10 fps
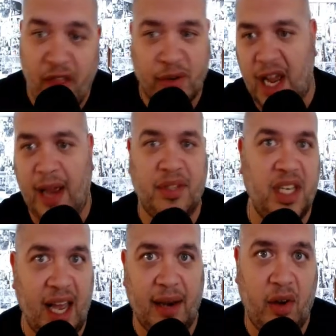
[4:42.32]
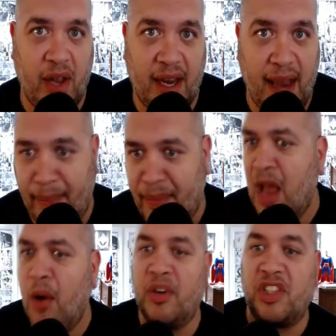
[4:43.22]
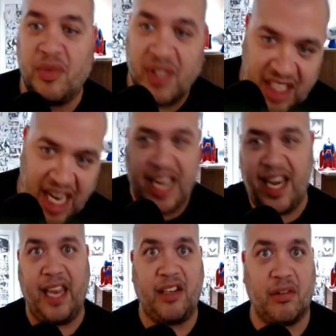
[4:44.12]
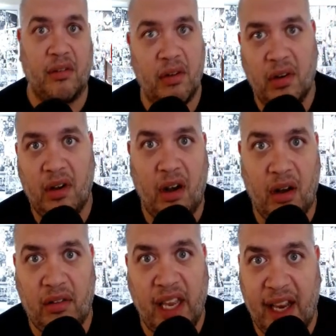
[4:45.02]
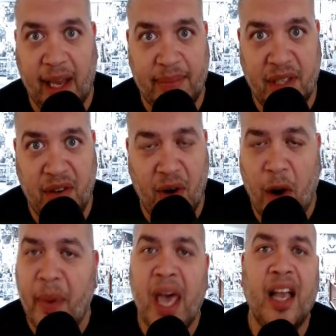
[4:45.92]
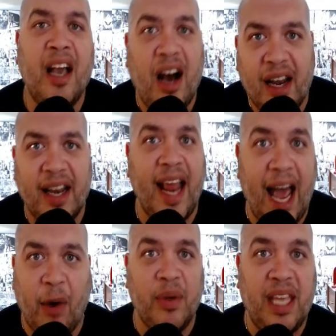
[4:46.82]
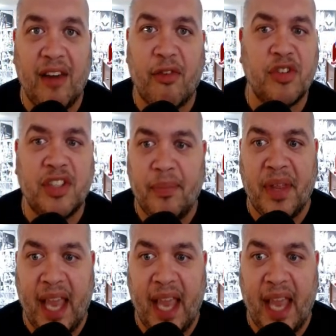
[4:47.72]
times she got kidnapped when she was a teenager. Leading up to New Hope. Cut it out. Give her something